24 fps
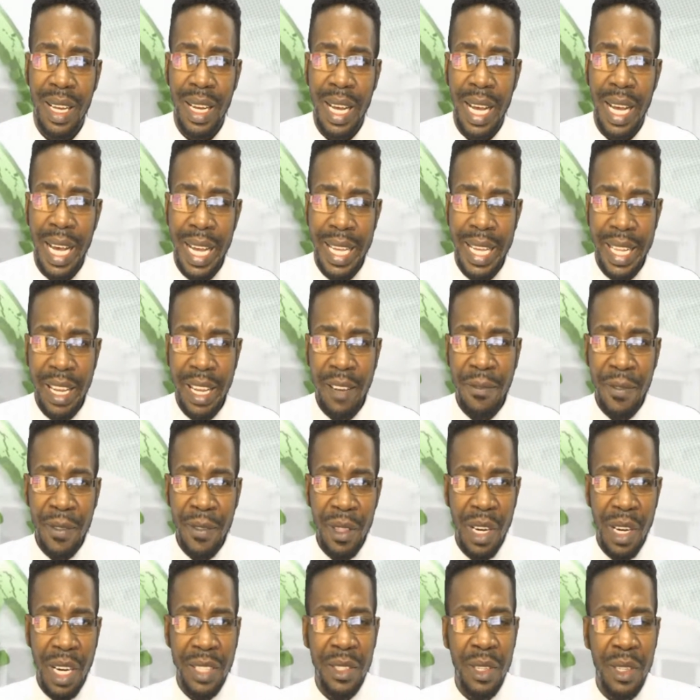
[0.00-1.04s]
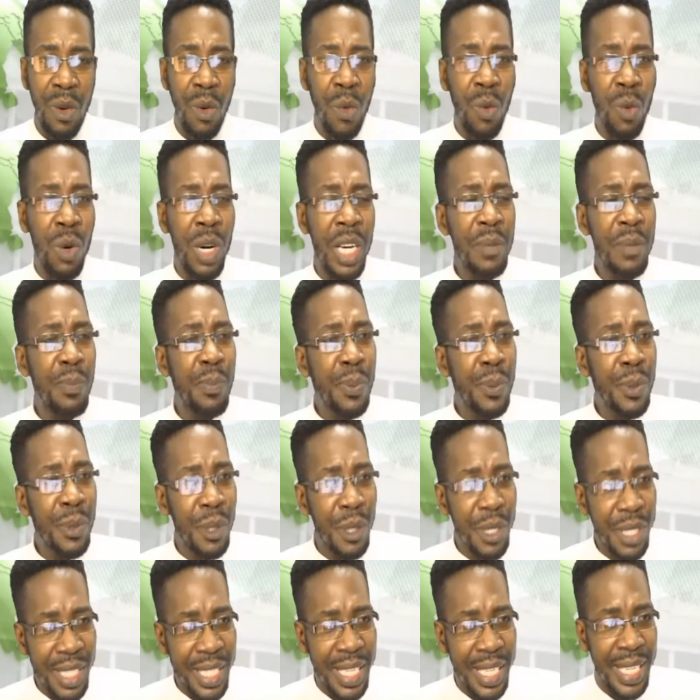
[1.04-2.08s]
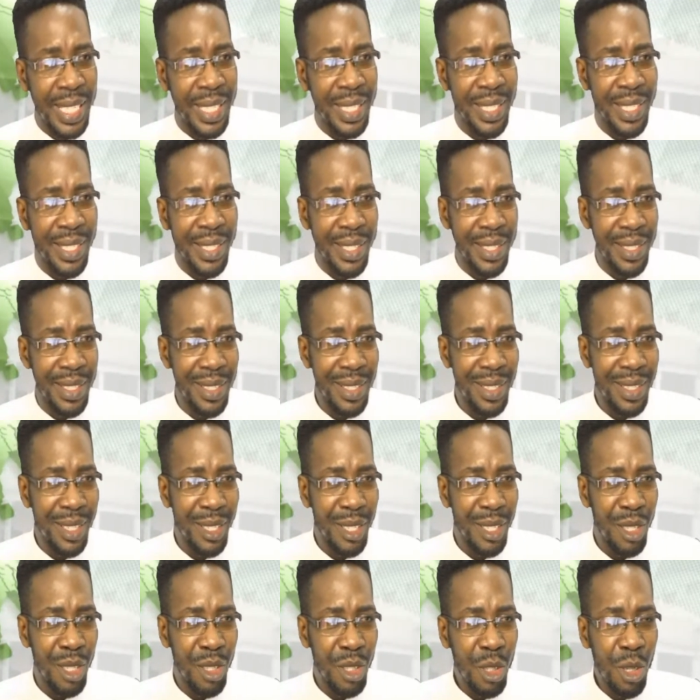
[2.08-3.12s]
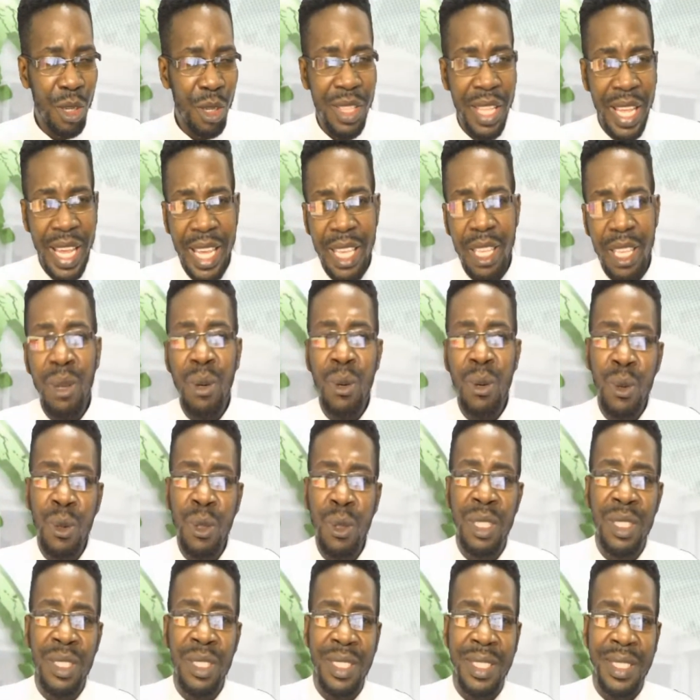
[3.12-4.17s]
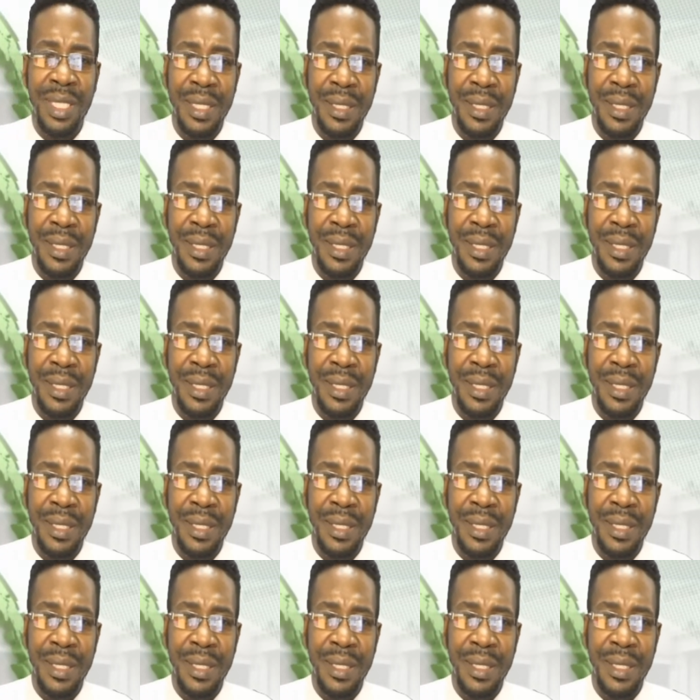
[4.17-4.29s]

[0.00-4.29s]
And if not, what process should they use